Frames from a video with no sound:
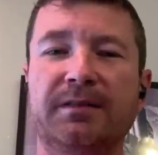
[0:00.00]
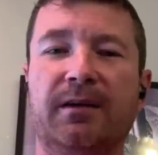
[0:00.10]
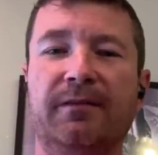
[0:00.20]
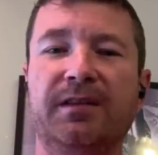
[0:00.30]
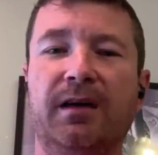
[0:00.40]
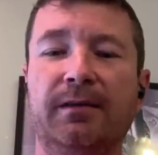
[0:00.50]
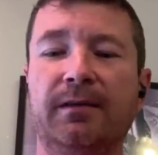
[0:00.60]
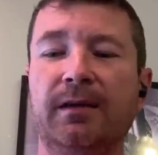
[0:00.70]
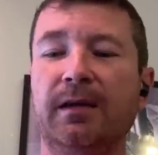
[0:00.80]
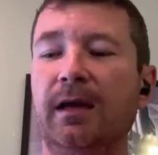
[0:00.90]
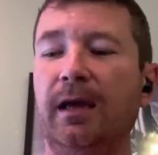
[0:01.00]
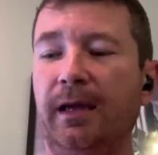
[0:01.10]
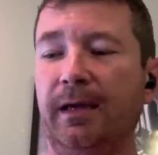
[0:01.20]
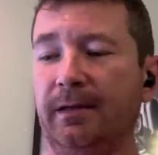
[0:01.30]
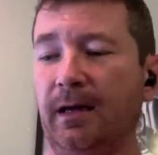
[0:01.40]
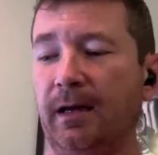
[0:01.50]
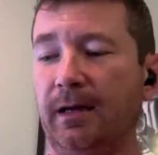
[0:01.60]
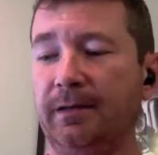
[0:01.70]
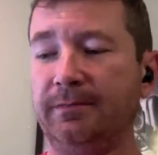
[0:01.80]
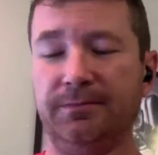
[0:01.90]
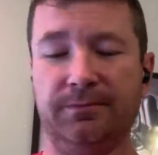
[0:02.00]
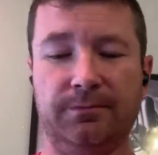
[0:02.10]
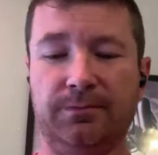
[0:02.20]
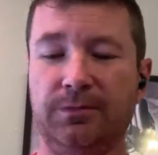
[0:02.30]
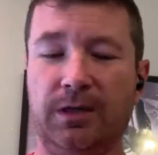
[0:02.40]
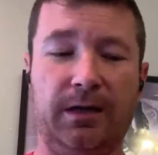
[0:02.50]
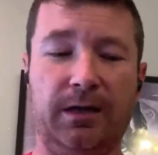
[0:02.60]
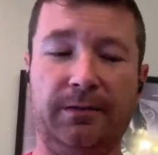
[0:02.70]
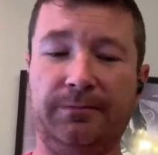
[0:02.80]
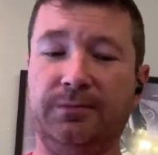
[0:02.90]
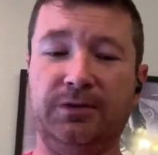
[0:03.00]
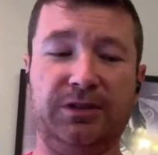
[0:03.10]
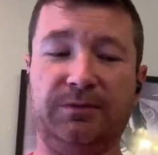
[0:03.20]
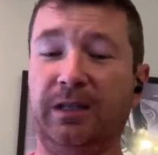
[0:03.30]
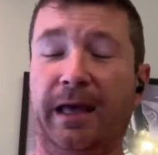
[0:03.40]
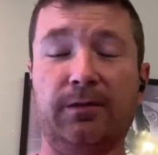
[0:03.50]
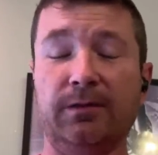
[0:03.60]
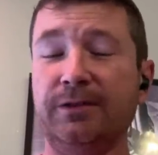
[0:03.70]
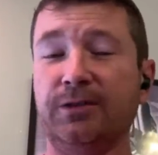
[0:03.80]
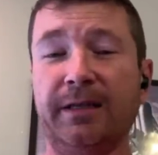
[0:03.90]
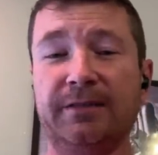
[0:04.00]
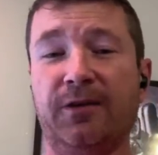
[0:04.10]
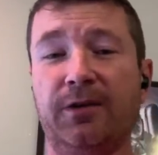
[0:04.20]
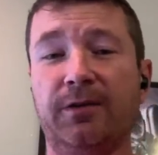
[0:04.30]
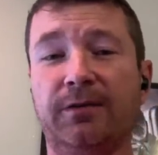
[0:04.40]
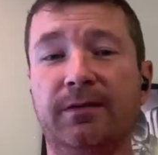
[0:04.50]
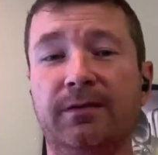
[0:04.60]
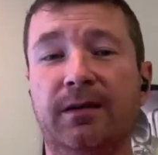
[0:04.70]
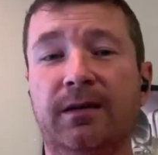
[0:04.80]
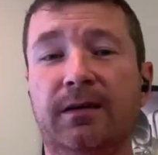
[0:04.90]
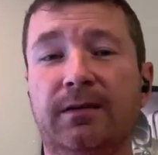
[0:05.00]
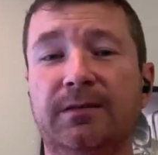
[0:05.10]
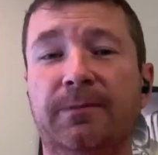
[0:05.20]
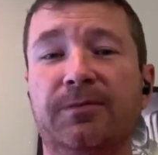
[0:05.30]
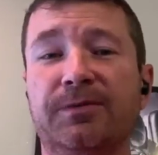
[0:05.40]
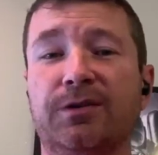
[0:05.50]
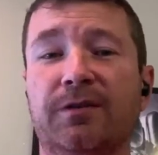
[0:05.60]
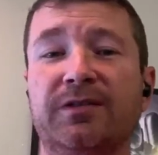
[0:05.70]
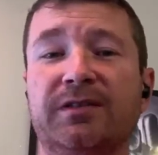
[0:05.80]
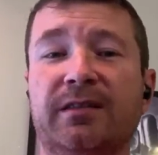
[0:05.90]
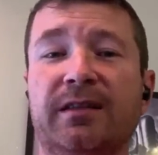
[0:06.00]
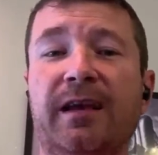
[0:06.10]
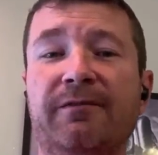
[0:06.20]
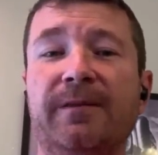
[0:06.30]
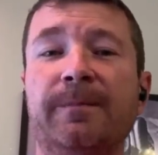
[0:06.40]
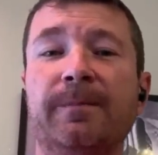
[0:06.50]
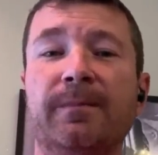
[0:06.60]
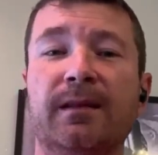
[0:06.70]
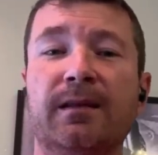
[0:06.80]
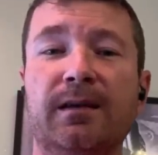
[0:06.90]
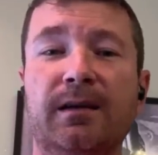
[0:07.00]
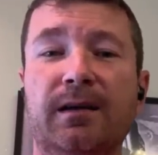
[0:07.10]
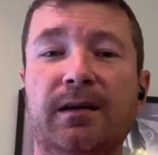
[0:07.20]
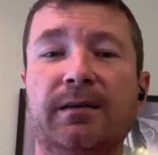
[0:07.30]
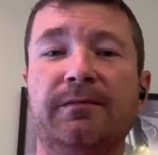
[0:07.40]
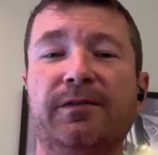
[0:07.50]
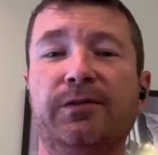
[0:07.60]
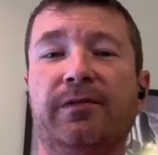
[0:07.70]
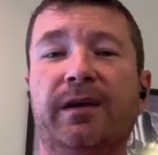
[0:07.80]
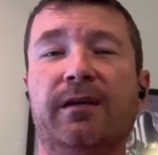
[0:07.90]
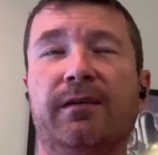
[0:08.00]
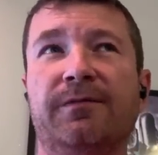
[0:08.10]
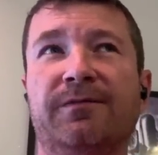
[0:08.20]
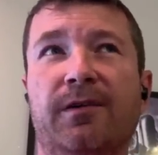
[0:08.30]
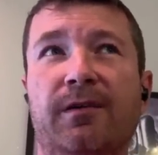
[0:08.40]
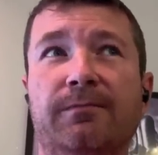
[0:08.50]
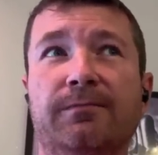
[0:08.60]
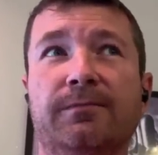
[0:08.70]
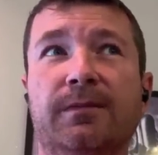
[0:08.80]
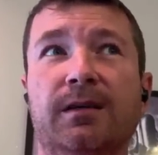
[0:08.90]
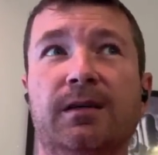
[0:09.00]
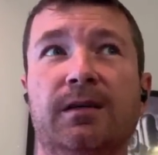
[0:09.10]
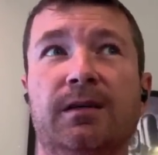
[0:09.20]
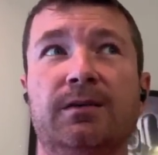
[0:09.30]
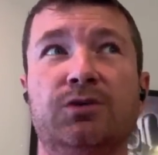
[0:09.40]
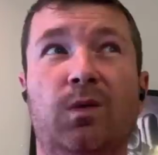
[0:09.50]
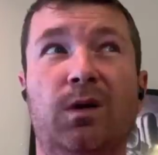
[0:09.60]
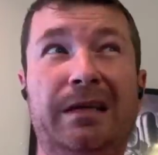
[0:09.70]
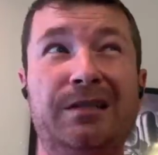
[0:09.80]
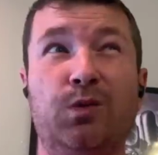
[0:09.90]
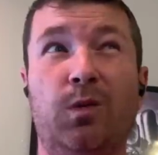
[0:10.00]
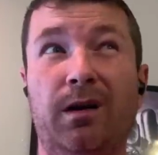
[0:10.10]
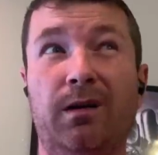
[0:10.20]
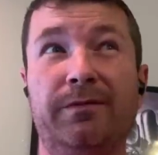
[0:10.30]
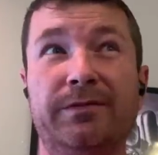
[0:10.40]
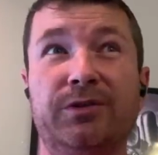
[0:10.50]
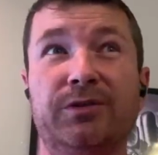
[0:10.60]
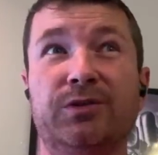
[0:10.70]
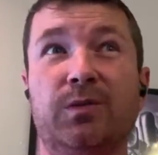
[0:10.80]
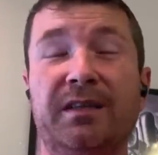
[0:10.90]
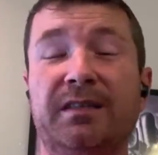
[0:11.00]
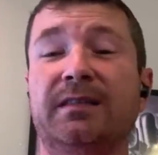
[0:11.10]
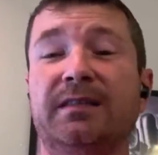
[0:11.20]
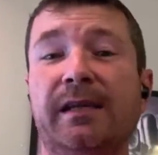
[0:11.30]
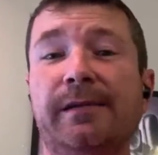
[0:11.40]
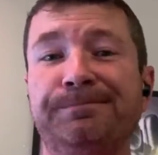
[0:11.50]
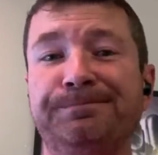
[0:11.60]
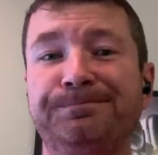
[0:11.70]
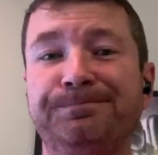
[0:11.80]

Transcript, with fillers: and stuff done, and I just laterally transferred to be a reservist in the Navy and flew there from 2012 until 2016.